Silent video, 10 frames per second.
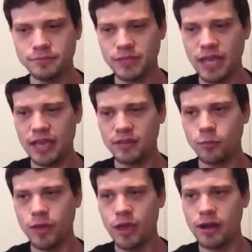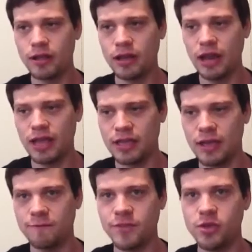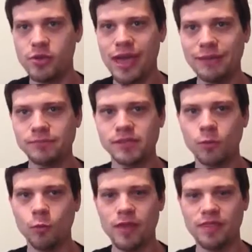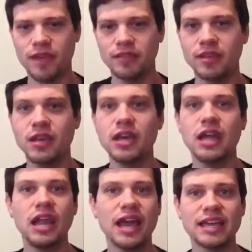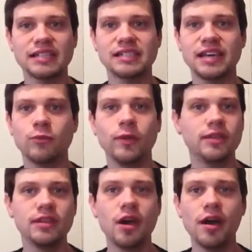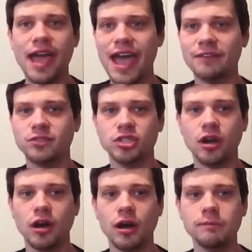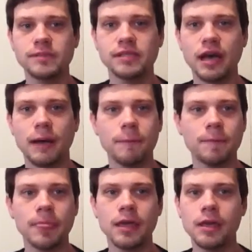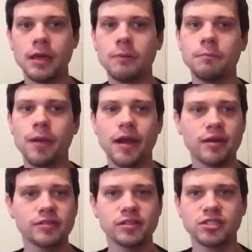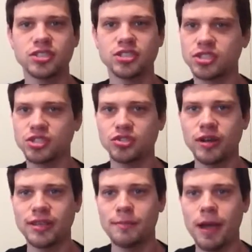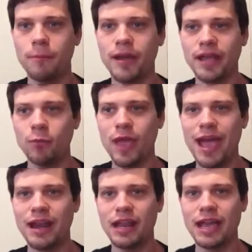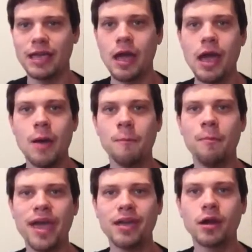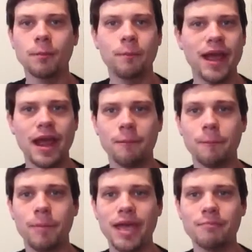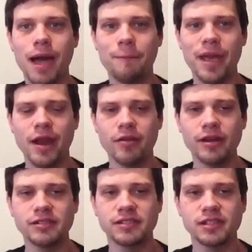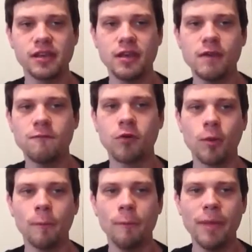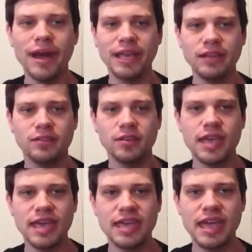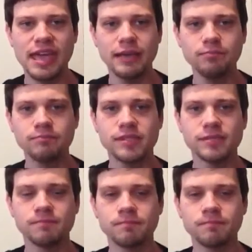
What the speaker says: And we got like a few games with it. Like I said, we did not have jobs. Parents are strict about money. We had to like beg my parents for money to get games.